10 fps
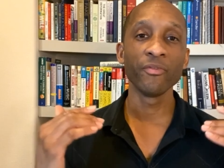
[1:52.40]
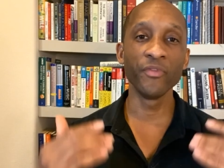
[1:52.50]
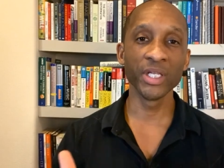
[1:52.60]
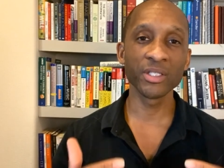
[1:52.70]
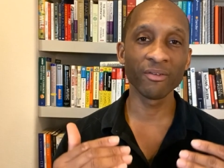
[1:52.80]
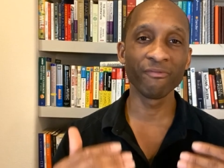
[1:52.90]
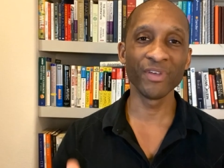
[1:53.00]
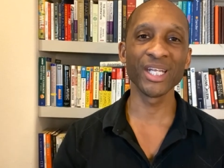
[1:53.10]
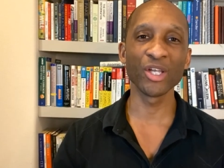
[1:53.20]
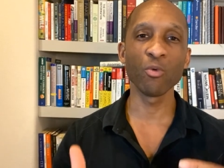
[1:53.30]
this
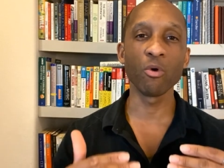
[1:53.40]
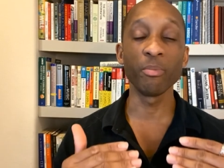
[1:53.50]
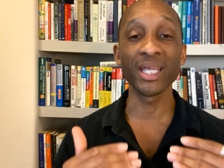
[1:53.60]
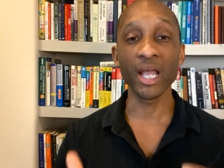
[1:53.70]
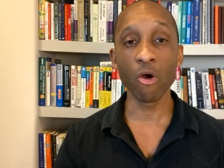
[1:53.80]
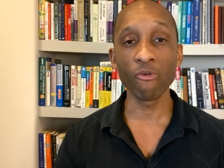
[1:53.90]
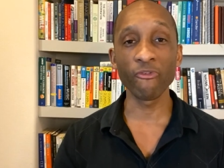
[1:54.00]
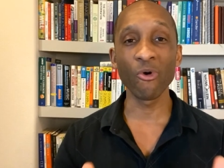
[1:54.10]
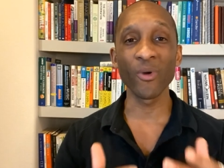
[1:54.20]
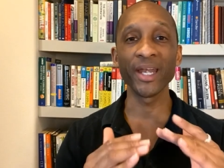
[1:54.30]
video will be
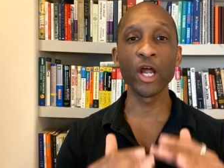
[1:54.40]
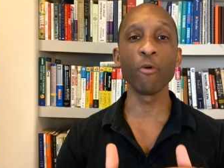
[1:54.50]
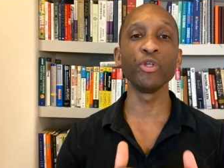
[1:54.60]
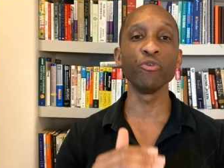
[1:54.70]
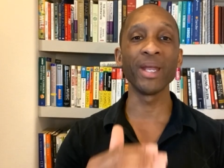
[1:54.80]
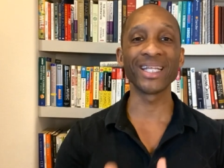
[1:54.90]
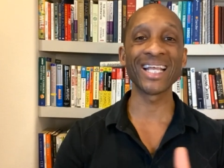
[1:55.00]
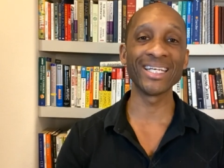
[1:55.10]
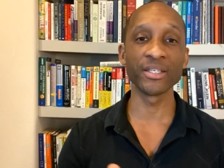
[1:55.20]
helpful in helping you make that